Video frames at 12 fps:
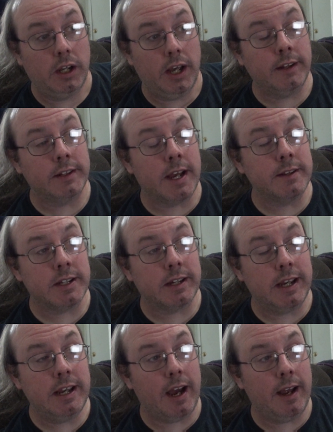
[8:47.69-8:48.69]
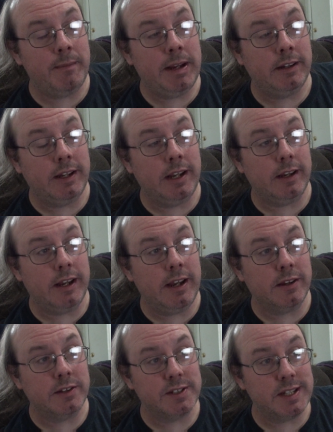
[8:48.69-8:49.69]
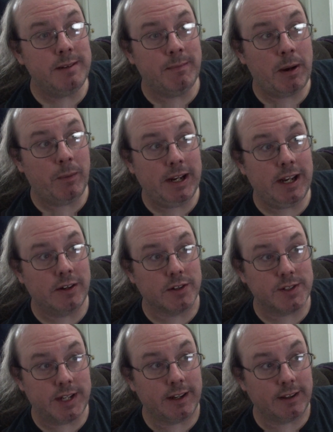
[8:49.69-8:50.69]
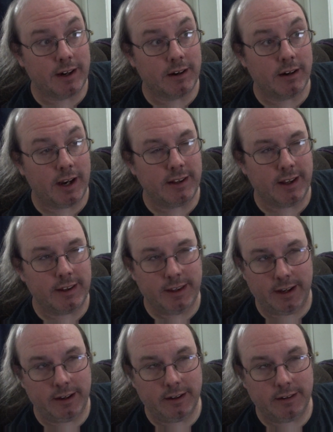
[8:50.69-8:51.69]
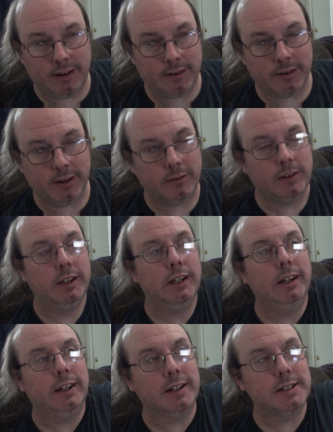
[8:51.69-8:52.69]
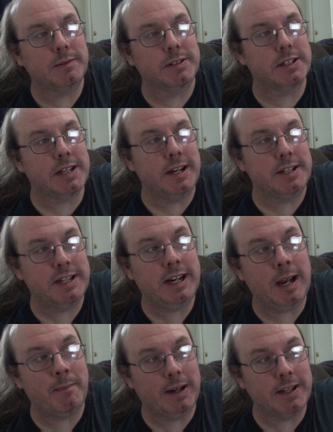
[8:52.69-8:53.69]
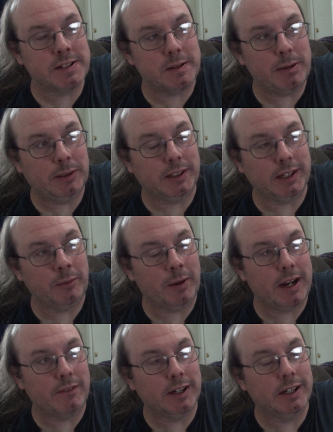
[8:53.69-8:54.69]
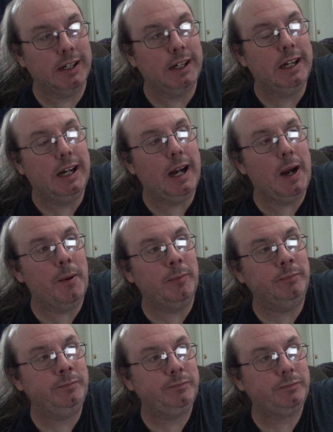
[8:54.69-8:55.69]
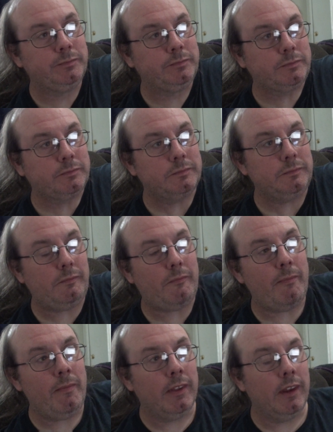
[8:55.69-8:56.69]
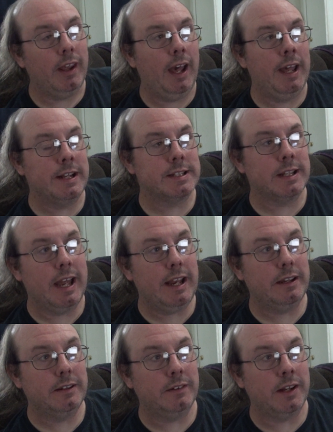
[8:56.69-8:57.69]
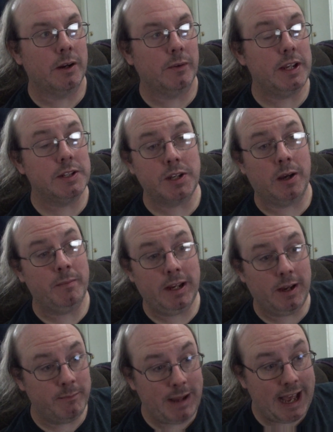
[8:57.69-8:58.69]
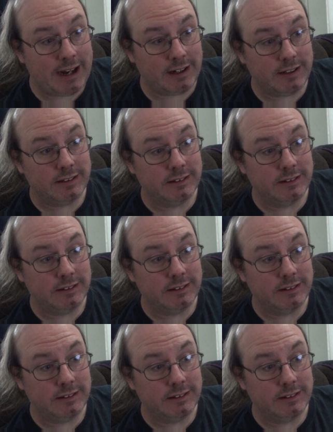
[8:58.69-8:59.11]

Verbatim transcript: And I was like, he, I mean, he, he could see my weed eater sitting there, I, I think. I don't know. Because it was just kind of sitting up against the building, whatever. Um, and it's like, you know, he saw me come back.